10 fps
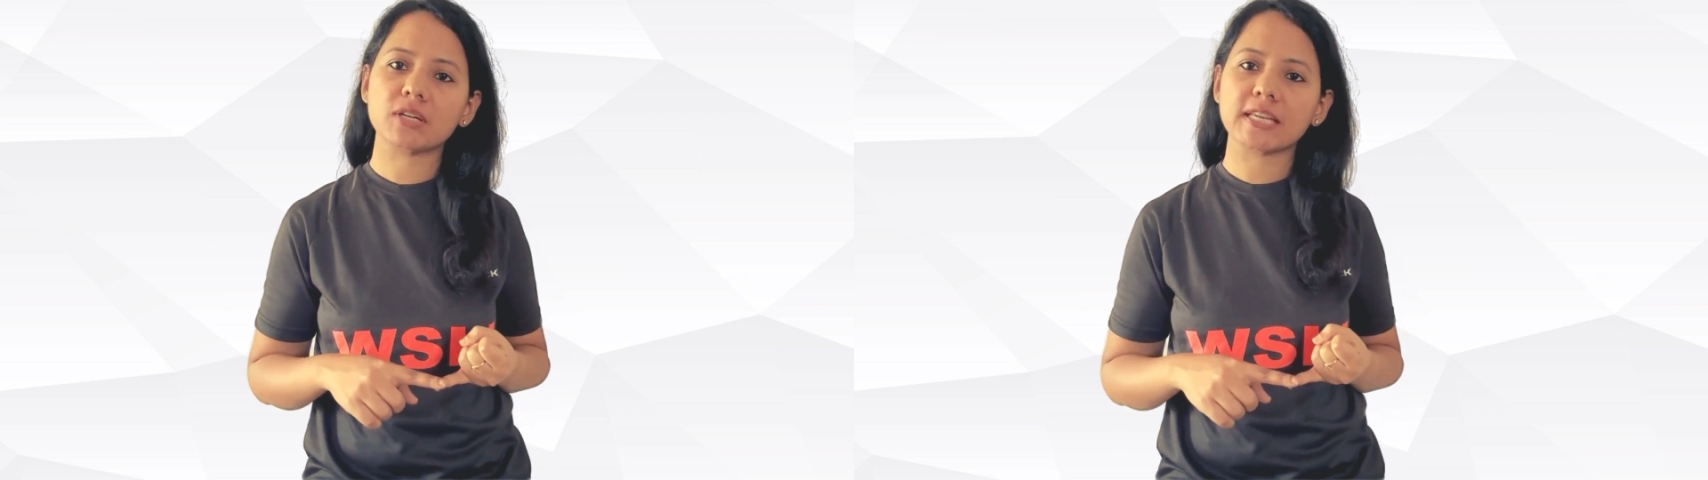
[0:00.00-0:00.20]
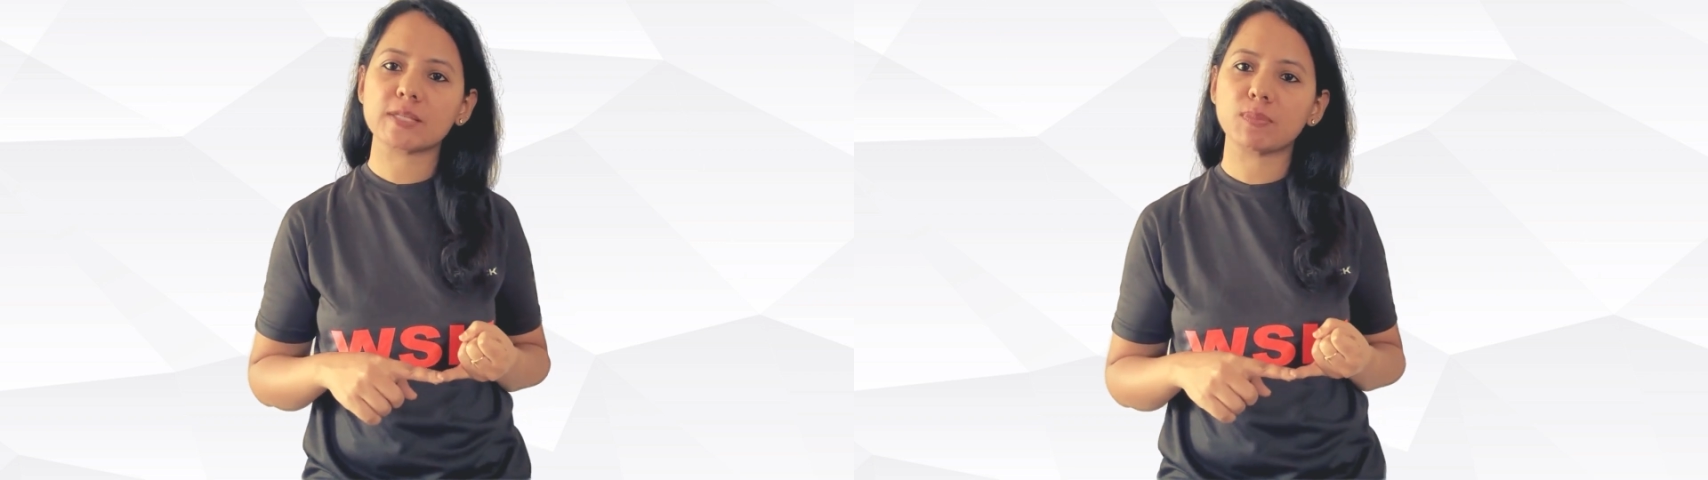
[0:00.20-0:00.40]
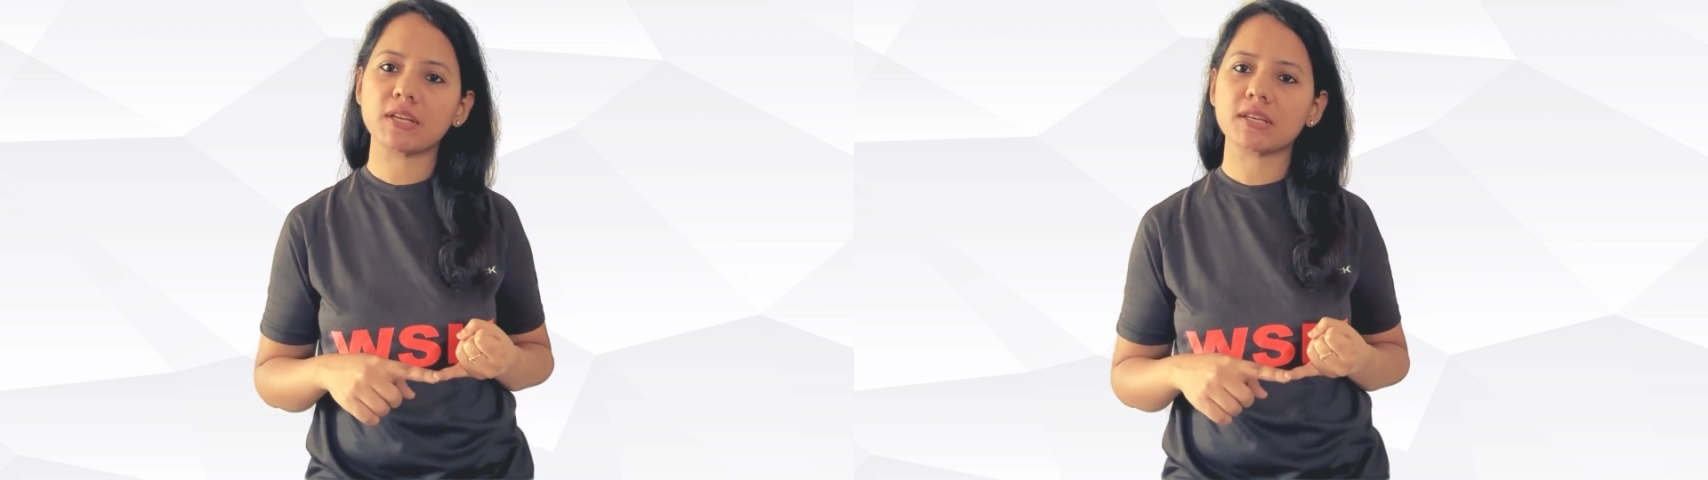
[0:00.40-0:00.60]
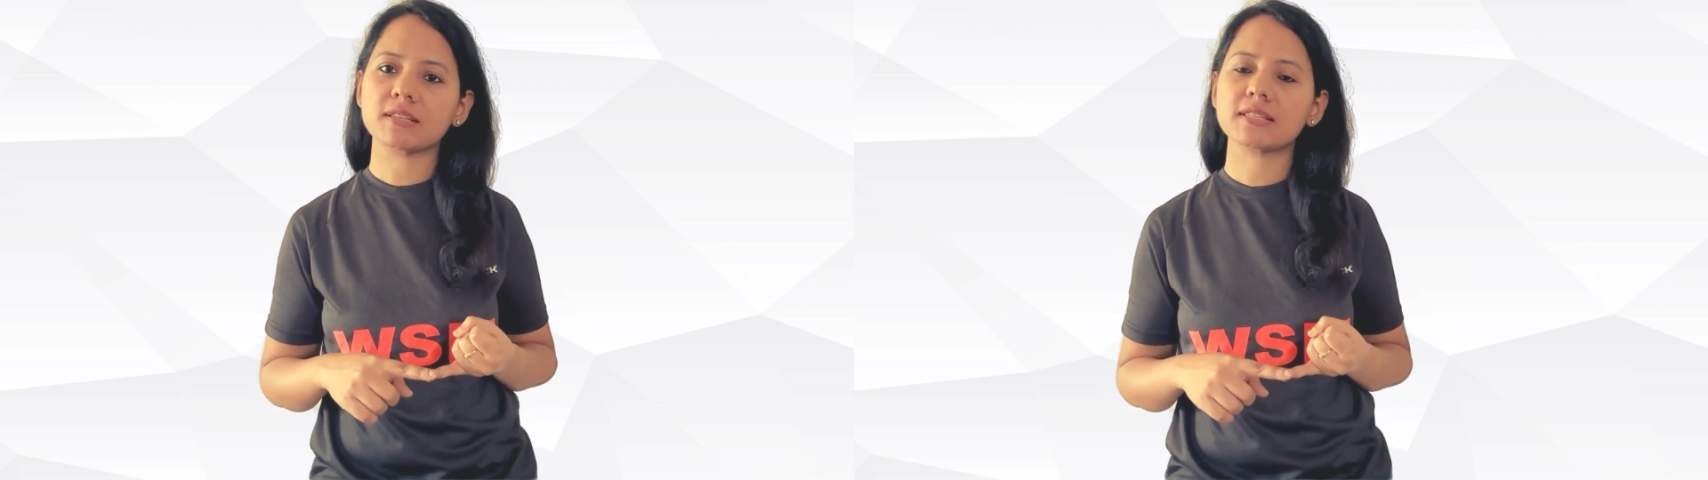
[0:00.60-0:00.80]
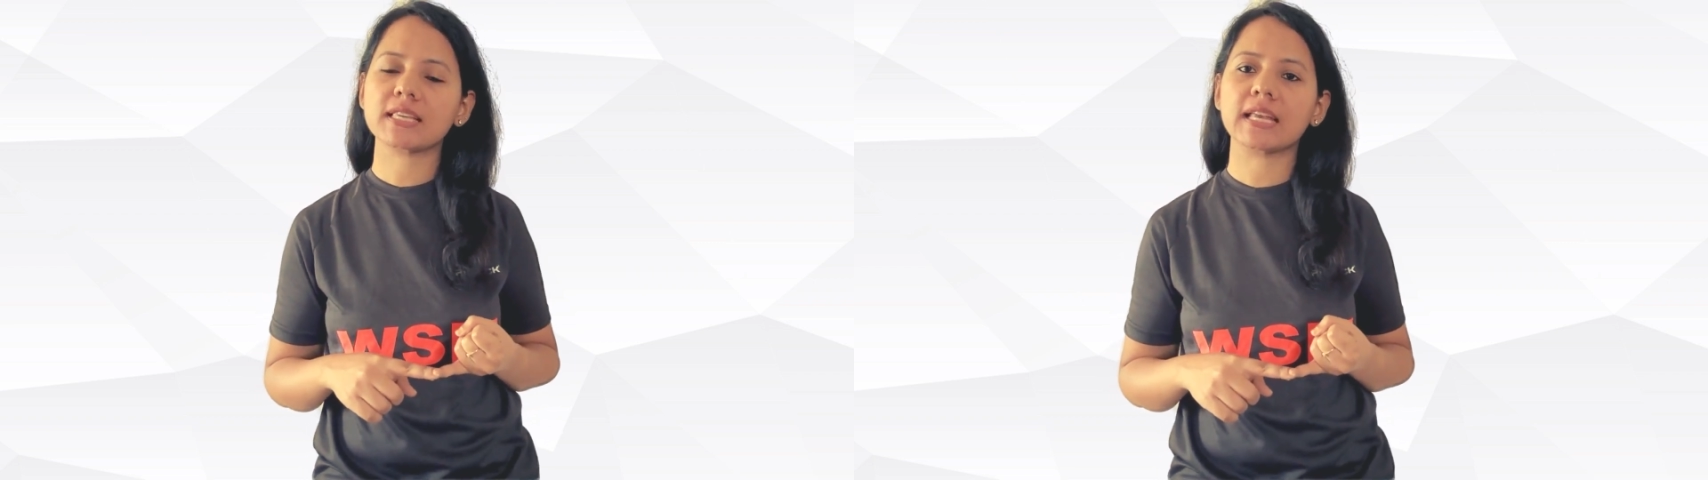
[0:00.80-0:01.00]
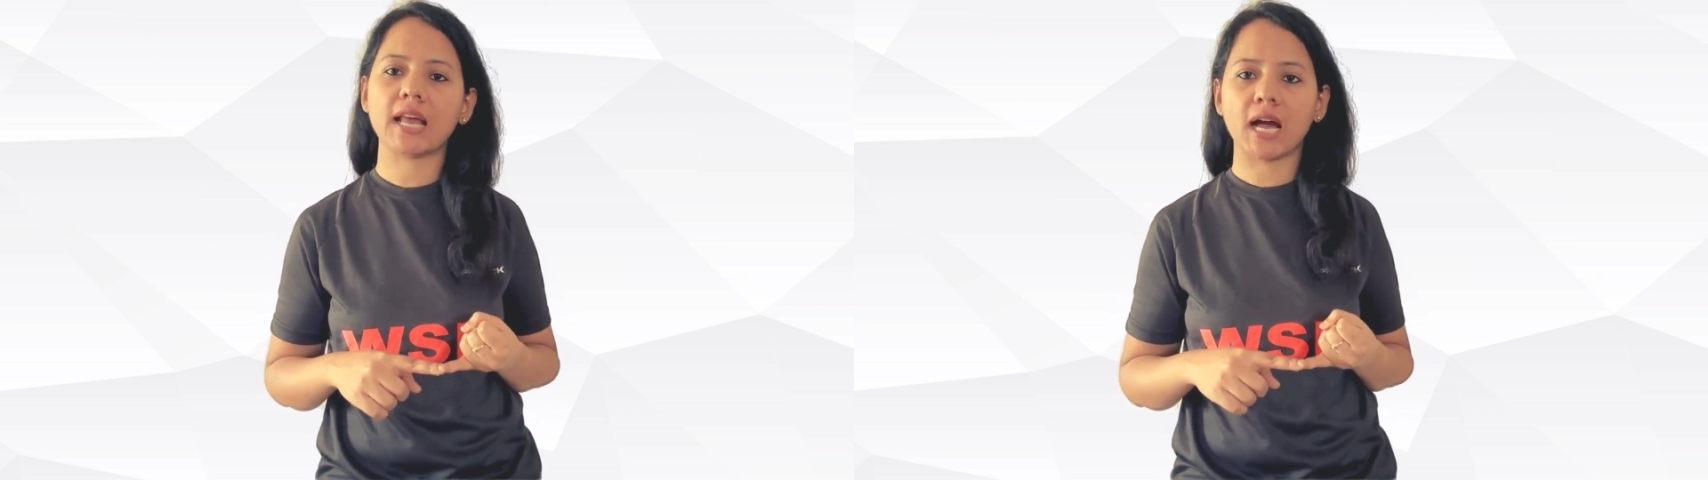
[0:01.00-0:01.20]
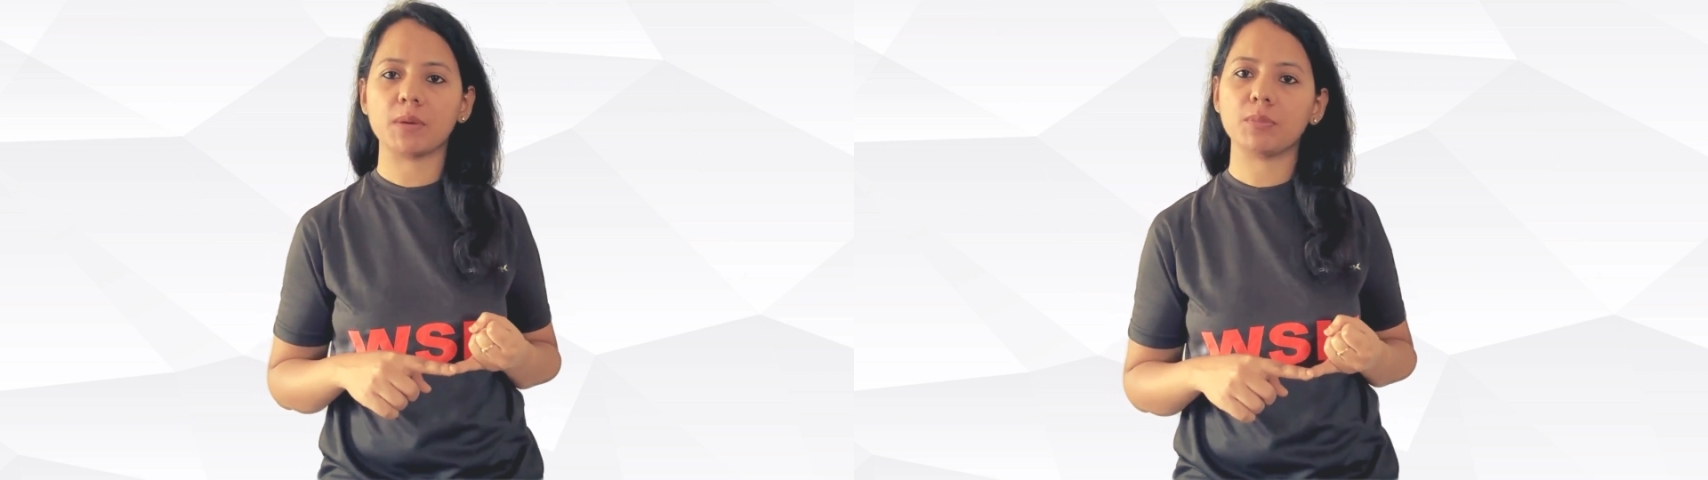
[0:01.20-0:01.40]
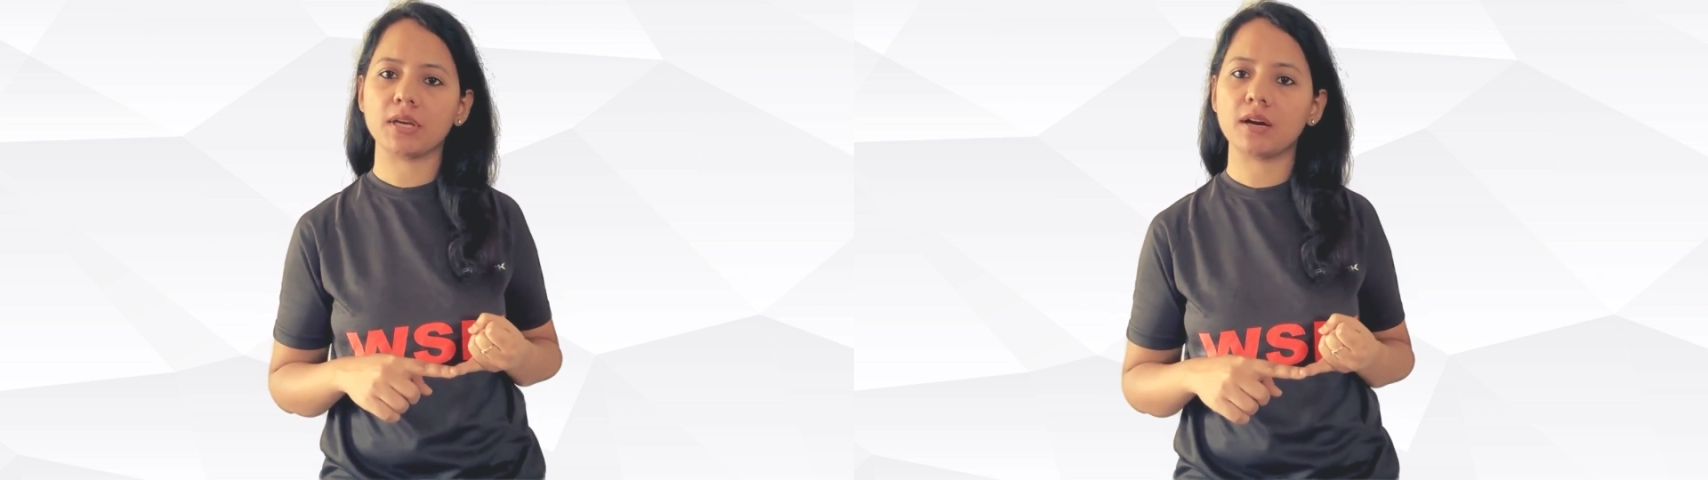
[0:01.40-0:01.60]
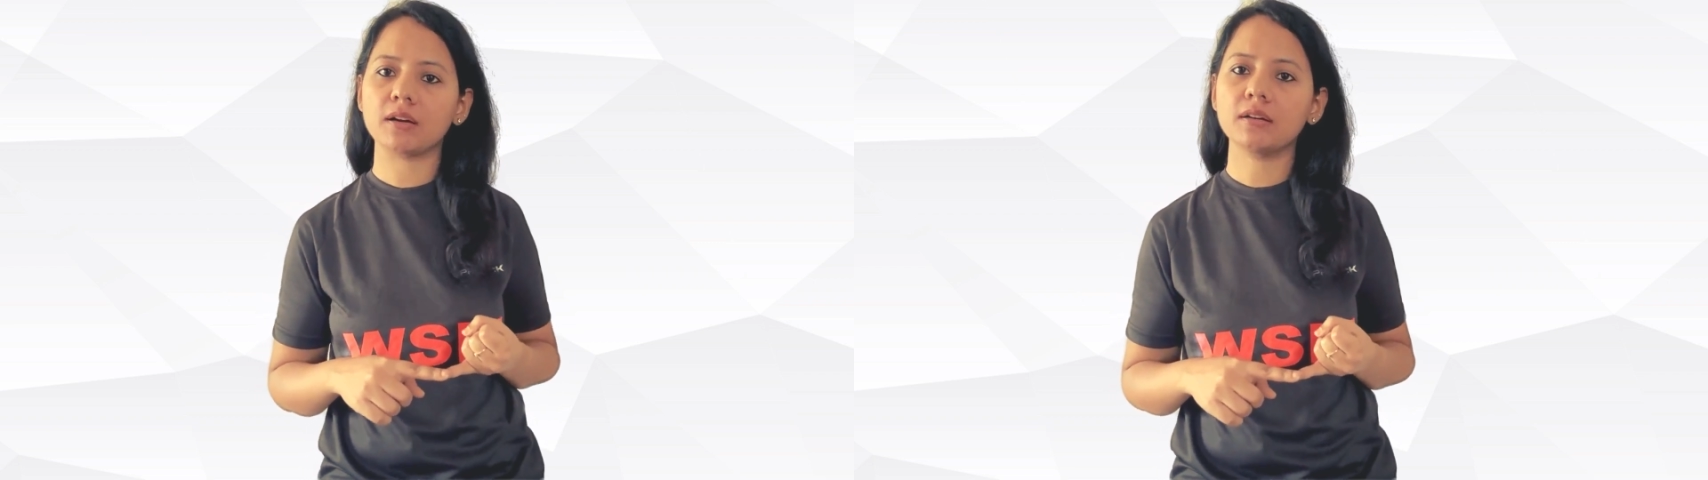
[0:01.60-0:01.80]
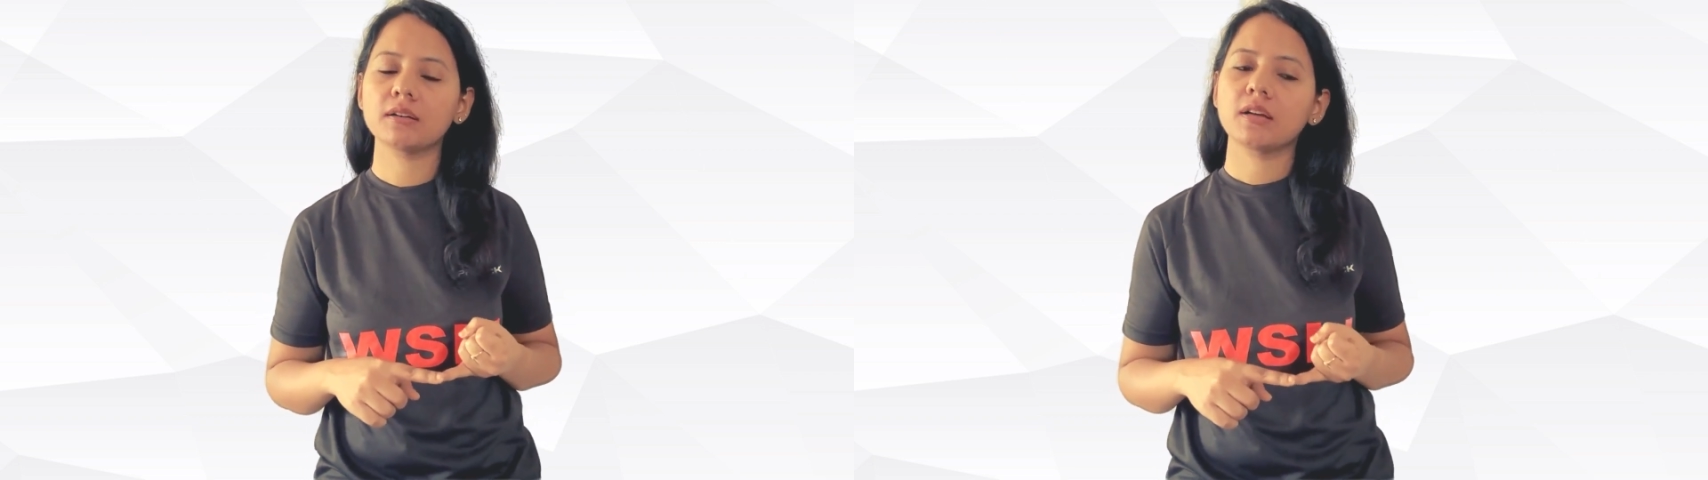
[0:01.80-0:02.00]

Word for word: experience in IPR,